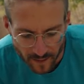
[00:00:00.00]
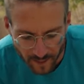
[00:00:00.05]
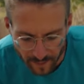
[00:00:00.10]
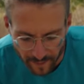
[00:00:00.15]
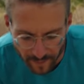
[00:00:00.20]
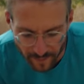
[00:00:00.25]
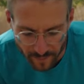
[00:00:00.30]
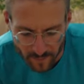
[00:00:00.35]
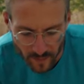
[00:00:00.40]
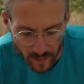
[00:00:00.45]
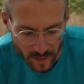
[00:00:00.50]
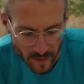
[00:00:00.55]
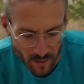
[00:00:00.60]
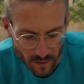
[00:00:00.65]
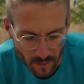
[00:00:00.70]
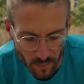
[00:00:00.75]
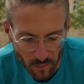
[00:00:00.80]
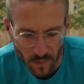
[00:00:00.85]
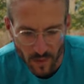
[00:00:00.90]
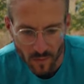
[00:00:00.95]
Um,
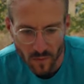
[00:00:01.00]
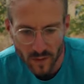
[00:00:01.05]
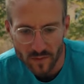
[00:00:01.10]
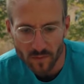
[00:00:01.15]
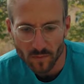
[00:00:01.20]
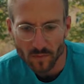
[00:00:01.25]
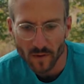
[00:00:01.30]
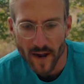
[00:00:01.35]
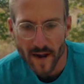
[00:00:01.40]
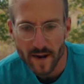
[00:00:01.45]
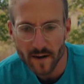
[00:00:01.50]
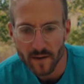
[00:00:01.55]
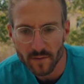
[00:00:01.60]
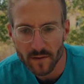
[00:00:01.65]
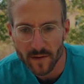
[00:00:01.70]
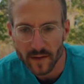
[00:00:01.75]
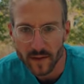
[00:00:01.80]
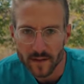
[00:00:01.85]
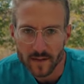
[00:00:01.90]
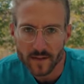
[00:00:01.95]
you can pretty much ride
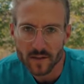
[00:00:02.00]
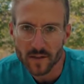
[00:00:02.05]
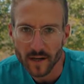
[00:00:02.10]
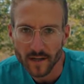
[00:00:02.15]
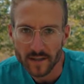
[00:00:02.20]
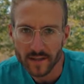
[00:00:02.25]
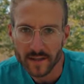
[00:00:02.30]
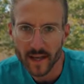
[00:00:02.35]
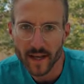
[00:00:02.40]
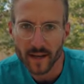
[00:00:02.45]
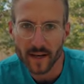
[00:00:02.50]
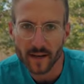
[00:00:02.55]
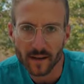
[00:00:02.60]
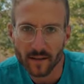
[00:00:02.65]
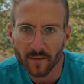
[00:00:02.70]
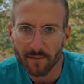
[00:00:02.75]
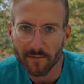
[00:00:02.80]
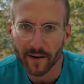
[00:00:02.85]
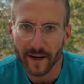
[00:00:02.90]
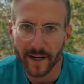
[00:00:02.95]
over this just like
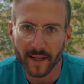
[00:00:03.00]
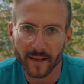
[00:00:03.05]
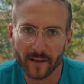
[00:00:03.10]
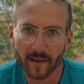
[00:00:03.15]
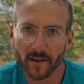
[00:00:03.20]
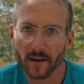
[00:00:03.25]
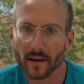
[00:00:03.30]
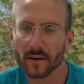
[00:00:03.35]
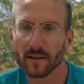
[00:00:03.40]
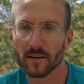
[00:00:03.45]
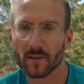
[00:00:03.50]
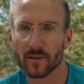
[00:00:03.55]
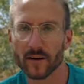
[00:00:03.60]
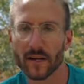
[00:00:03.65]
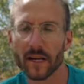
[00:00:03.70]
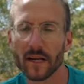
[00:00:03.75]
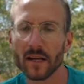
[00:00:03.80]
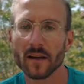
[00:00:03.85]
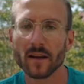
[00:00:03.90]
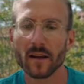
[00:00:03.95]
regular
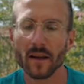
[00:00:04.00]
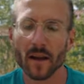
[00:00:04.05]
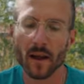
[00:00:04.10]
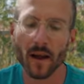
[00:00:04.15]
concrete.